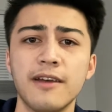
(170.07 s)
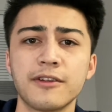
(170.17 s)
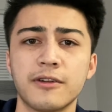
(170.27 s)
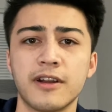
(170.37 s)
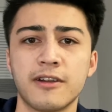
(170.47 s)
a
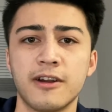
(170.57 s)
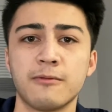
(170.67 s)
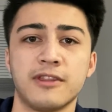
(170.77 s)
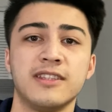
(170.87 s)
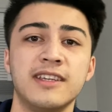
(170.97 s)
credit card
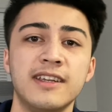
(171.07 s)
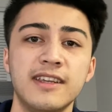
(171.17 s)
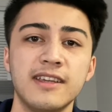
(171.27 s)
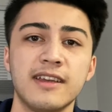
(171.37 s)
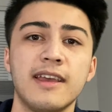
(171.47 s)
with
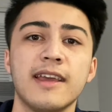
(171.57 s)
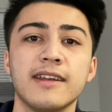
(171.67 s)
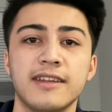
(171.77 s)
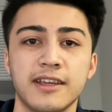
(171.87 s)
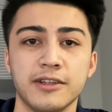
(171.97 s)
TD and
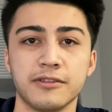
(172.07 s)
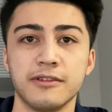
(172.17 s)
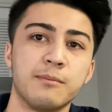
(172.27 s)
Tangerine.